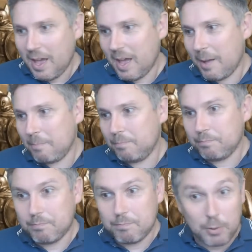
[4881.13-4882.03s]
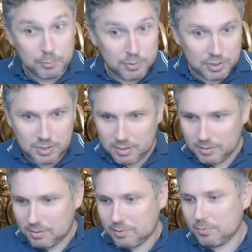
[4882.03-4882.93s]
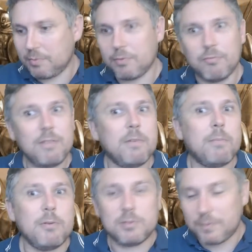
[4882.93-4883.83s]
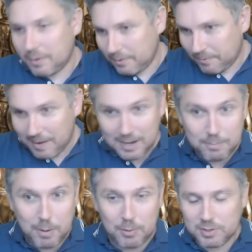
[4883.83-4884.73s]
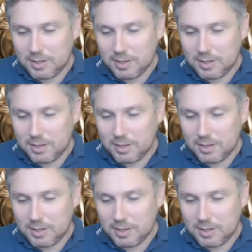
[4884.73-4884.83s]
um, boats, the the sort of the river boats, very flat boats,